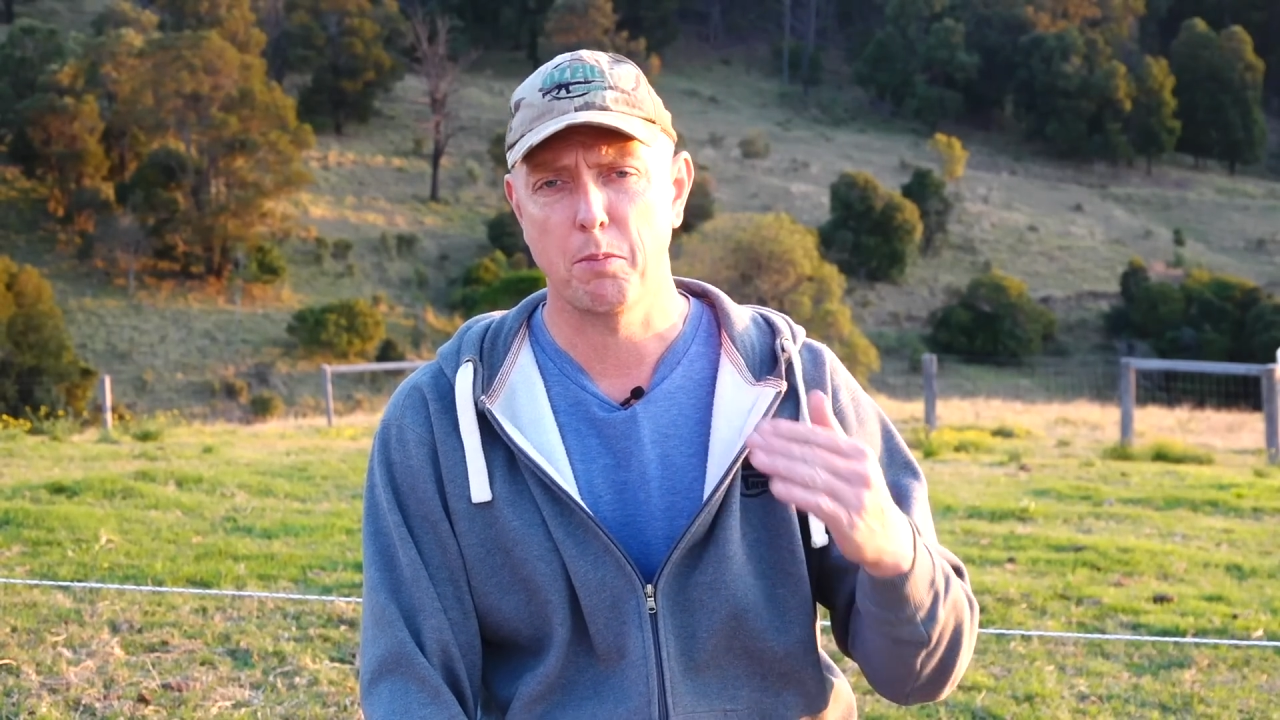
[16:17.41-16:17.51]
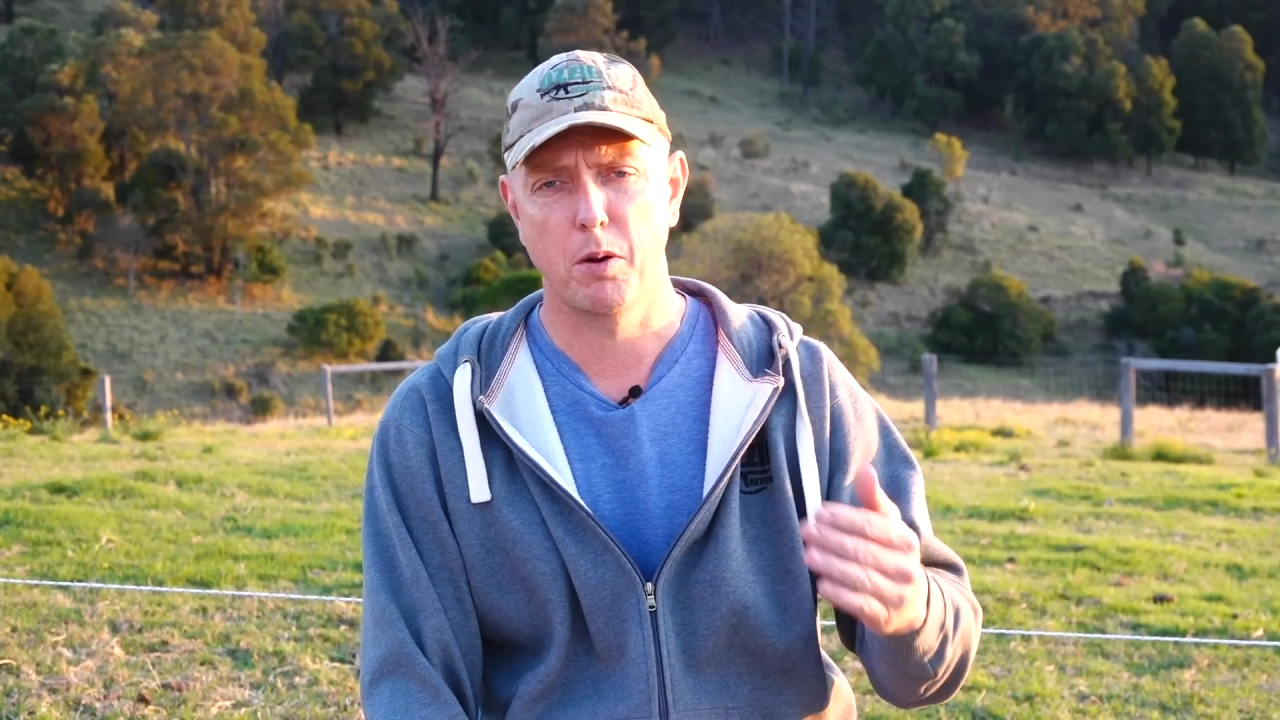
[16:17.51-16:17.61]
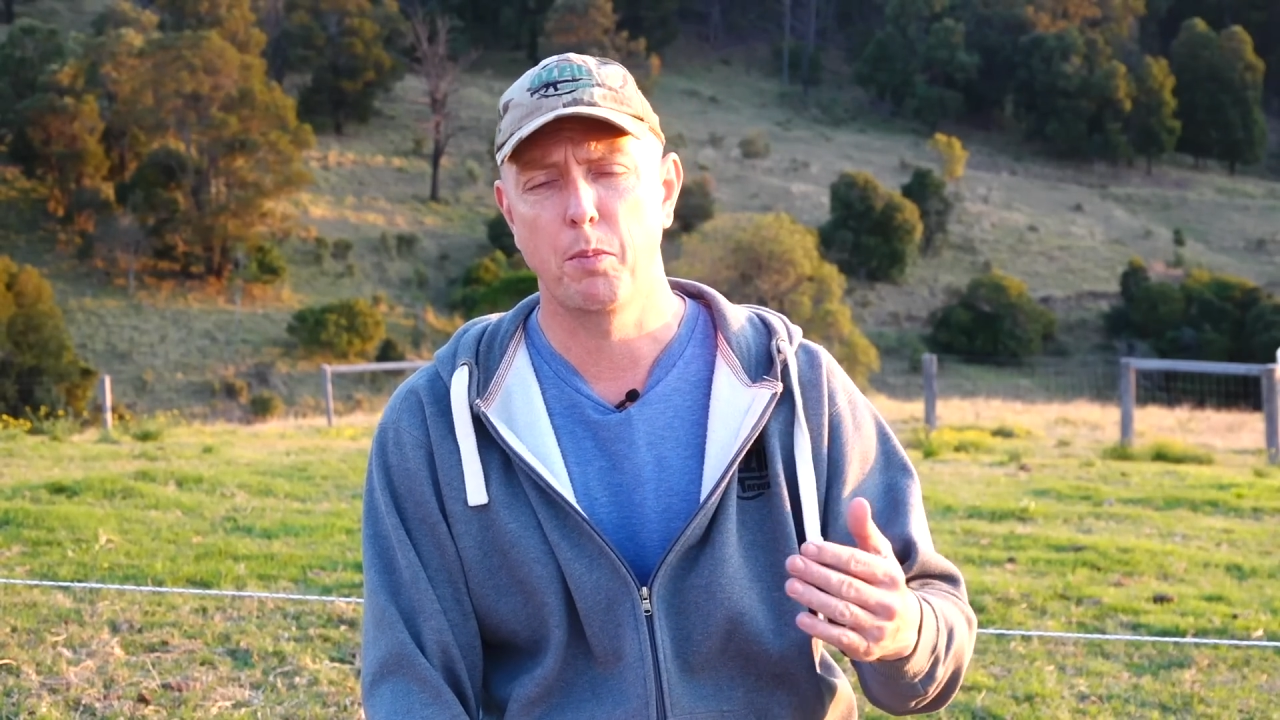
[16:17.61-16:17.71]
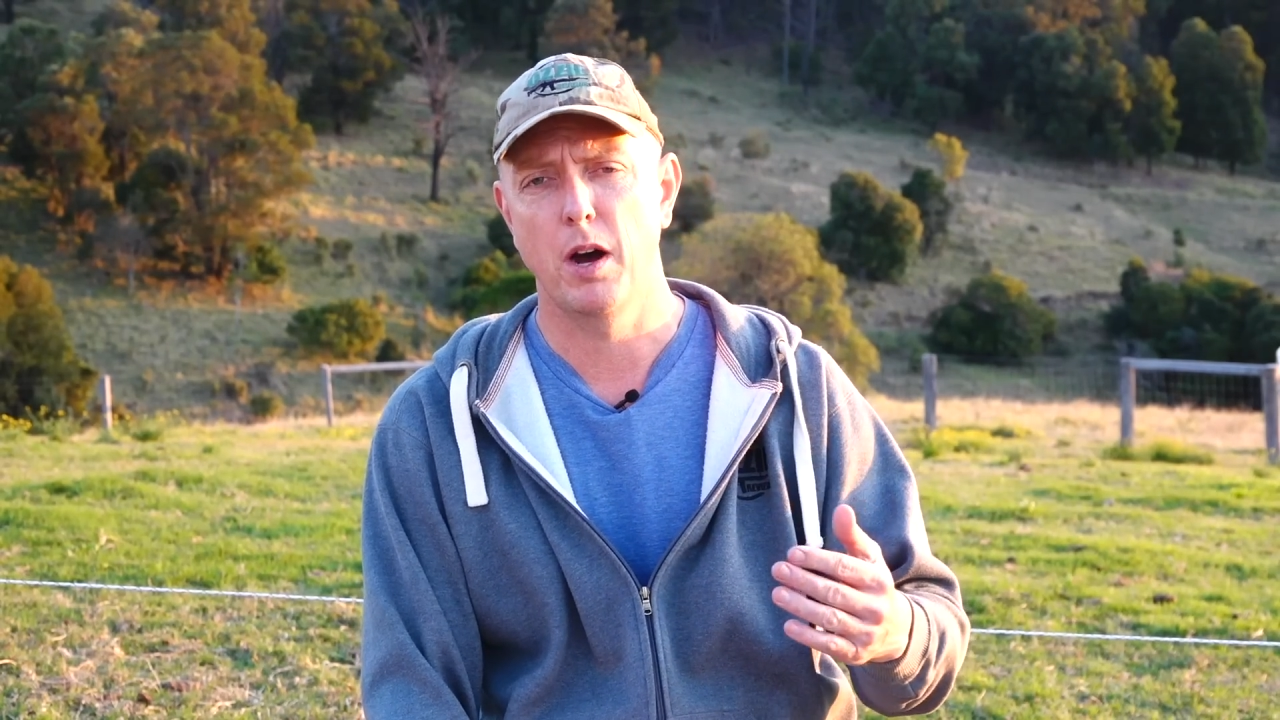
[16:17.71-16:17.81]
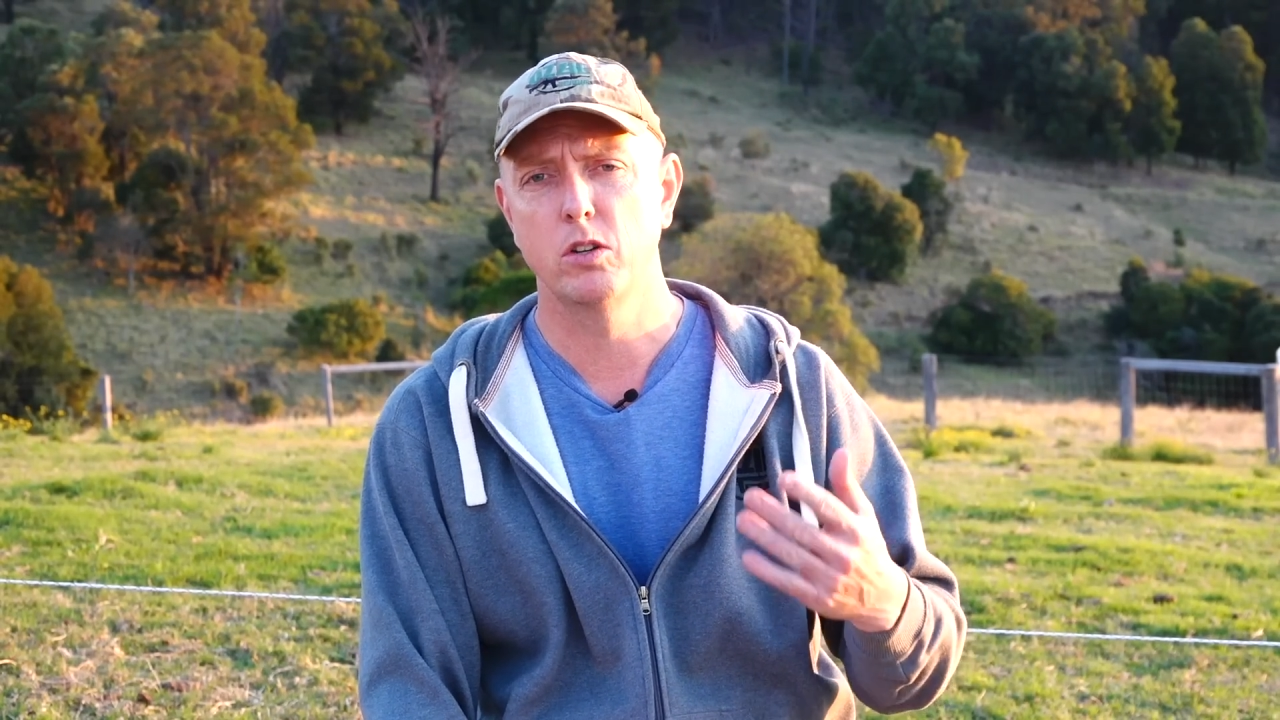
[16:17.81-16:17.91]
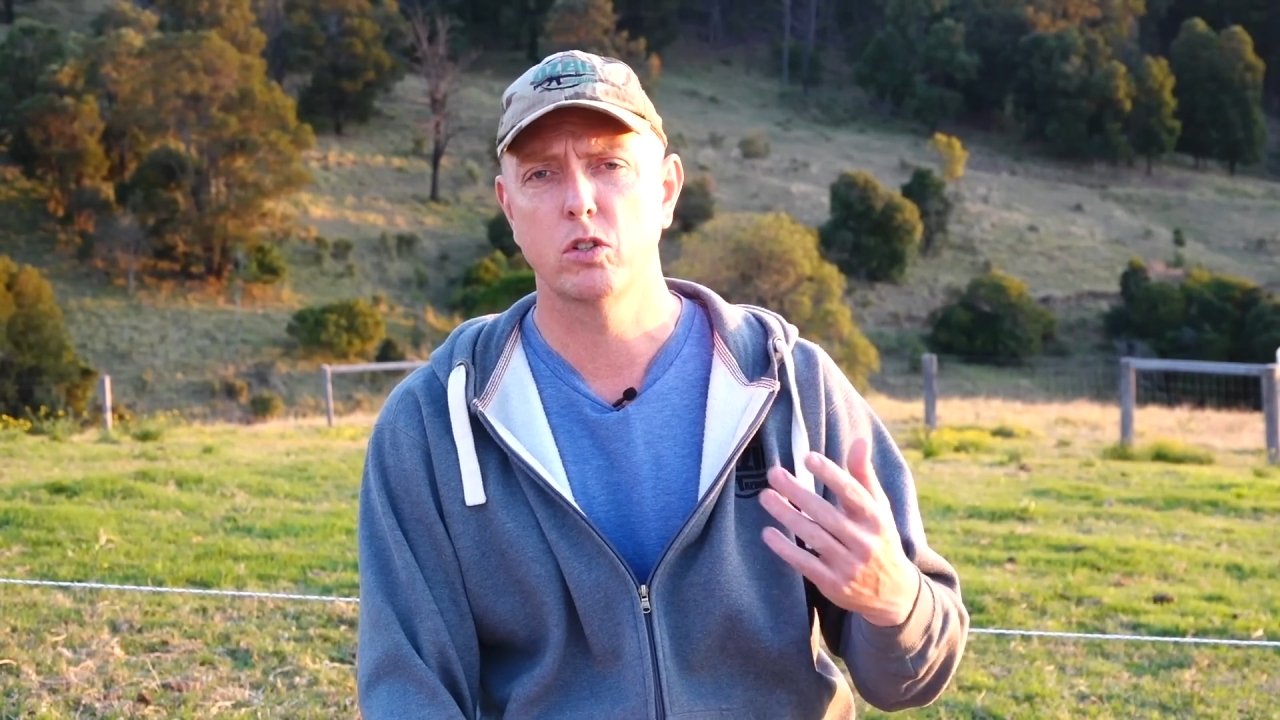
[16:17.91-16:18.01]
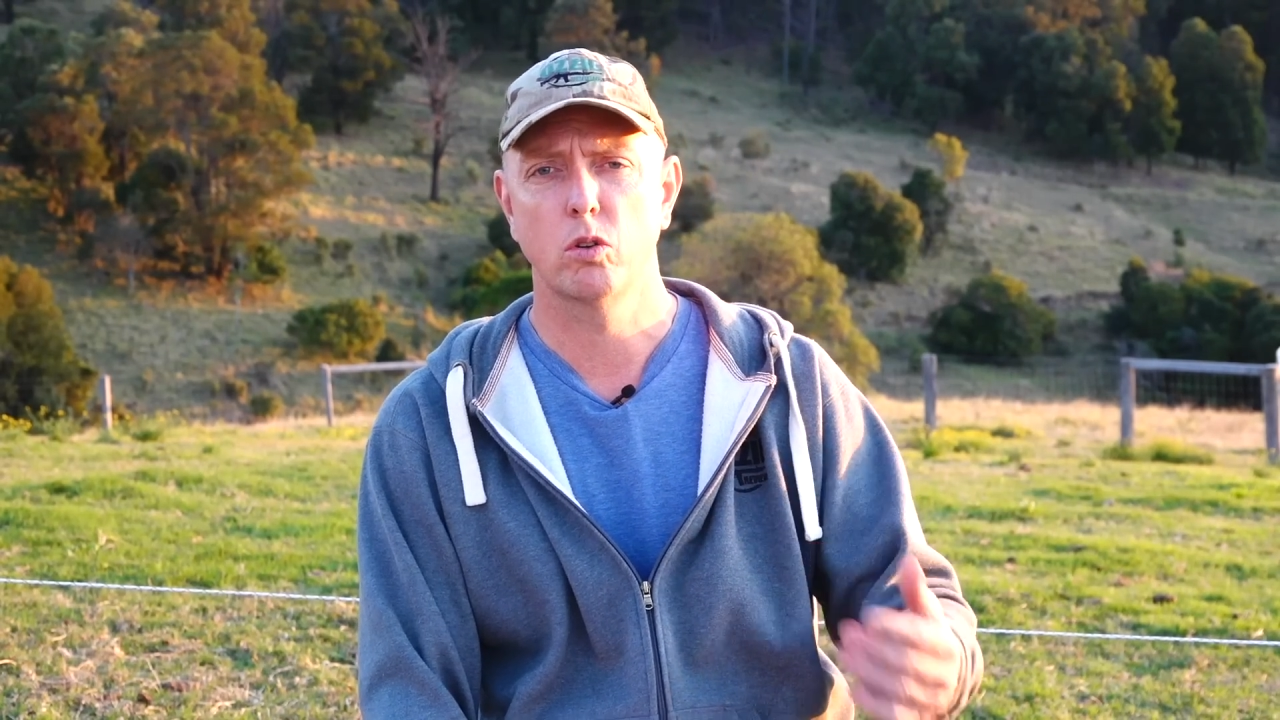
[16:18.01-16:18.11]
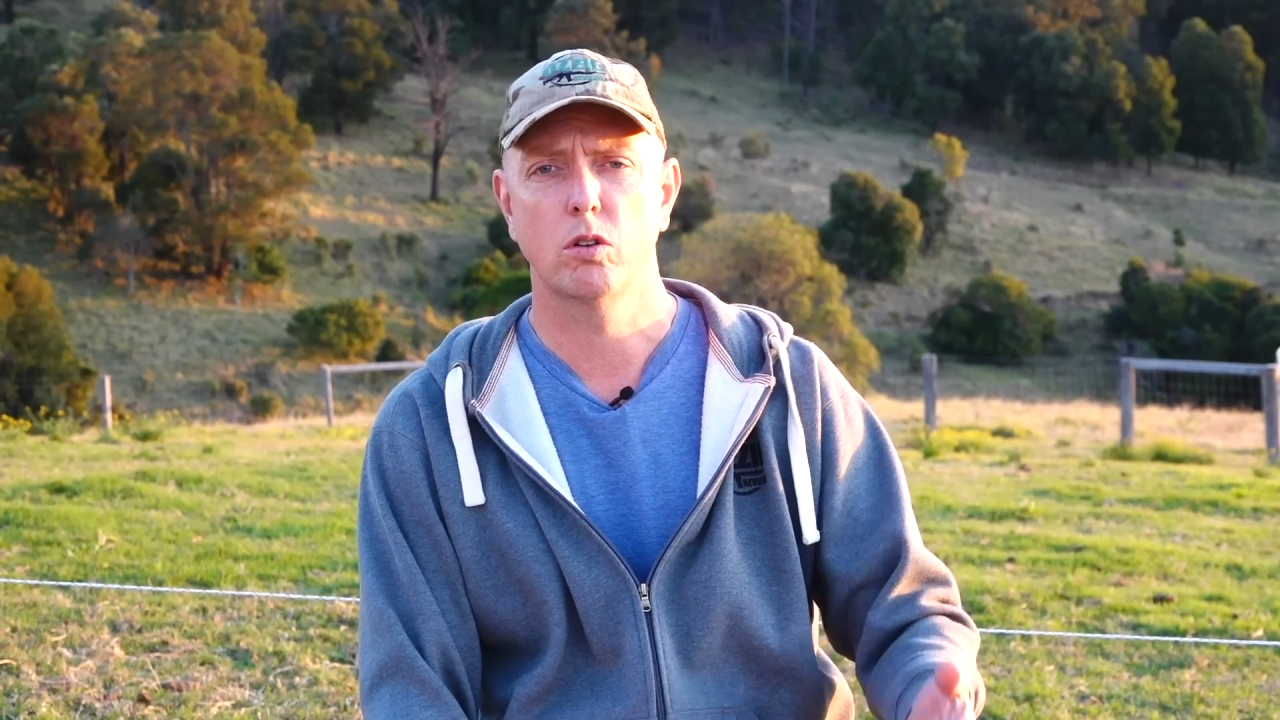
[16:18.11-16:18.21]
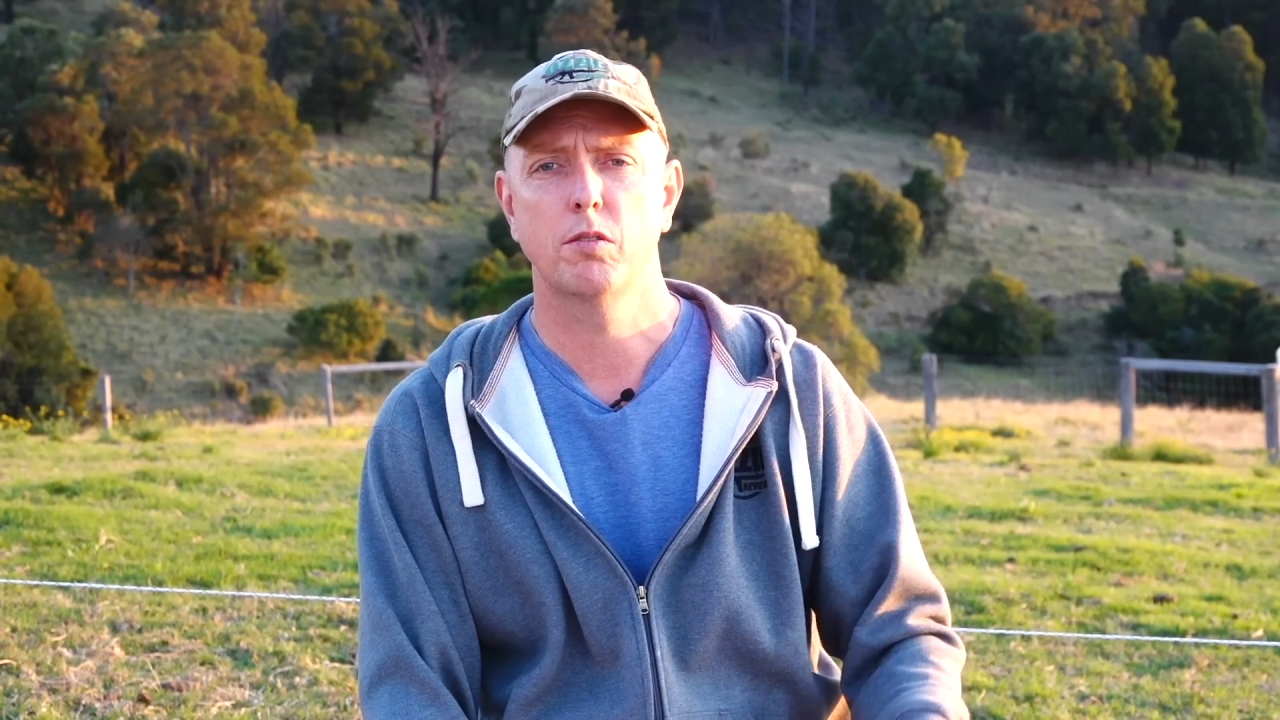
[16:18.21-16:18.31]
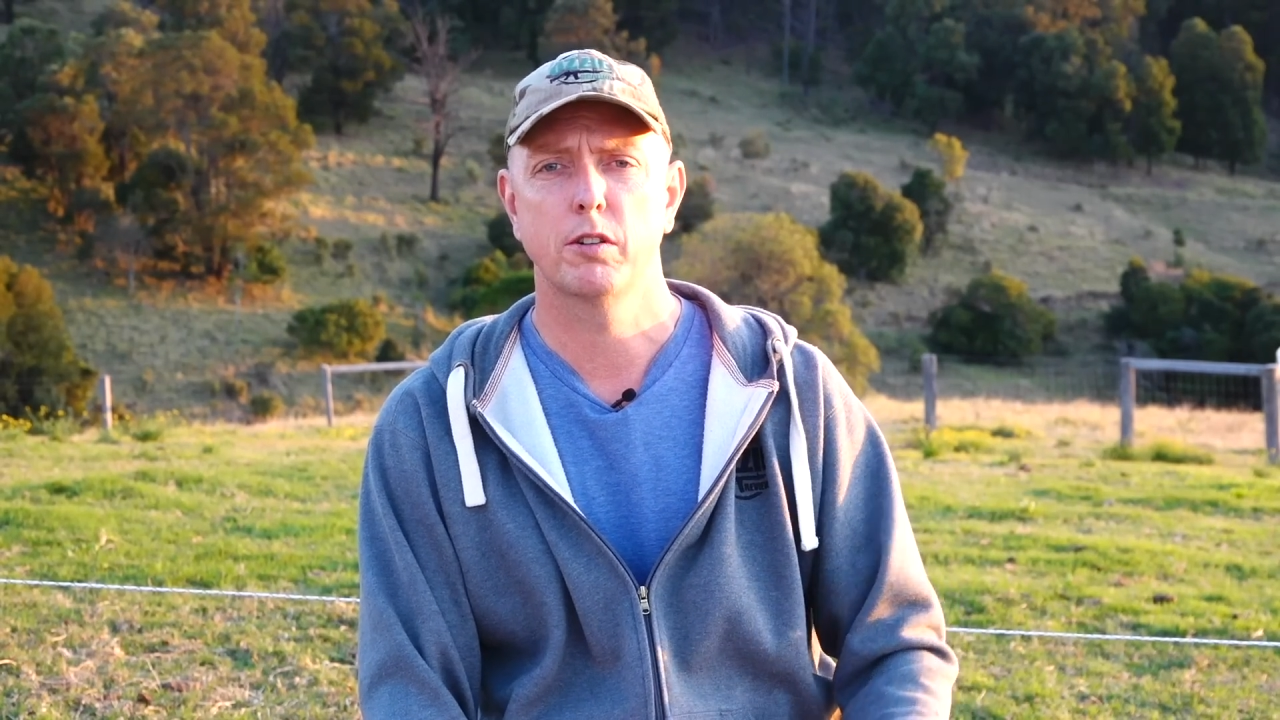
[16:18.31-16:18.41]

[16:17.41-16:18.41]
a proposal or a